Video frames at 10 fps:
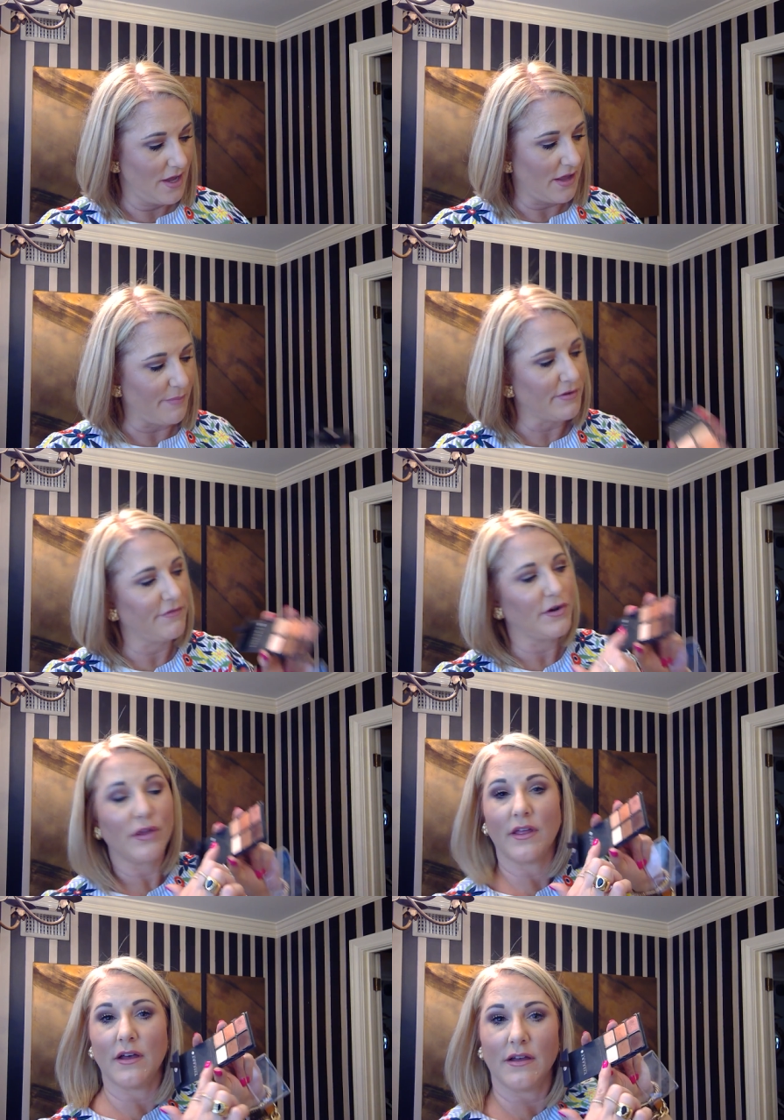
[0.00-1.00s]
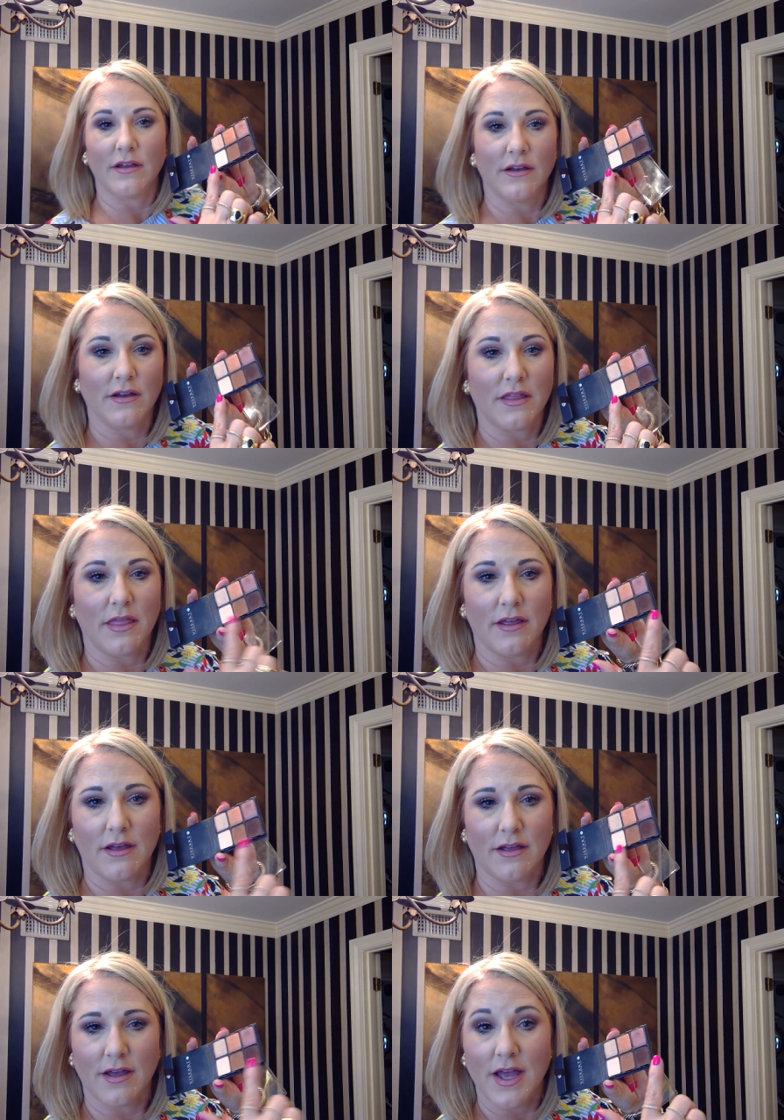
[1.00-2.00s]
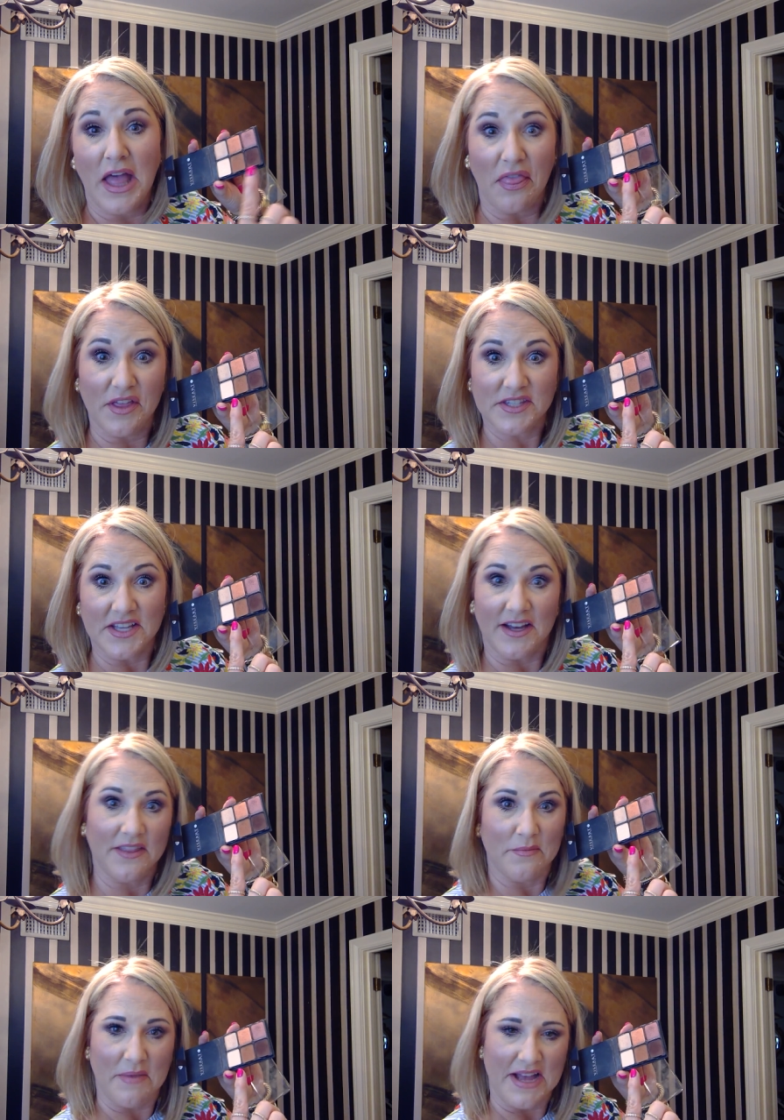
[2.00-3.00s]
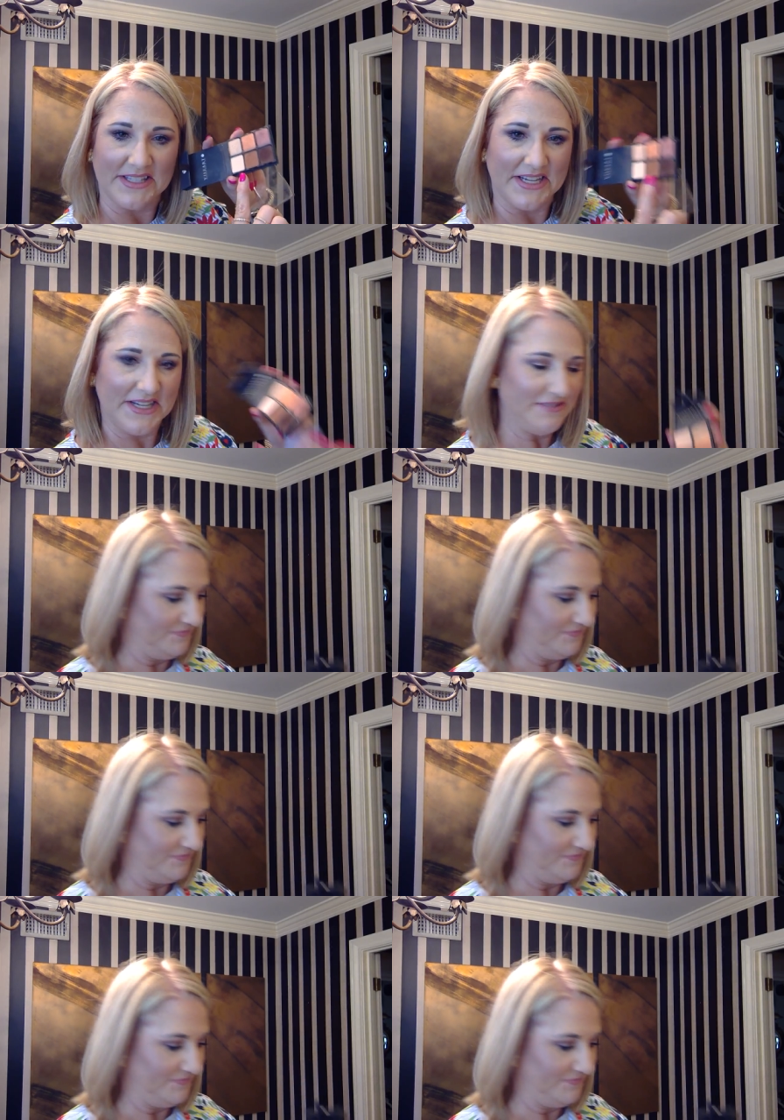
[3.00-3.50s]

I prefer the, the, this side, the matte side,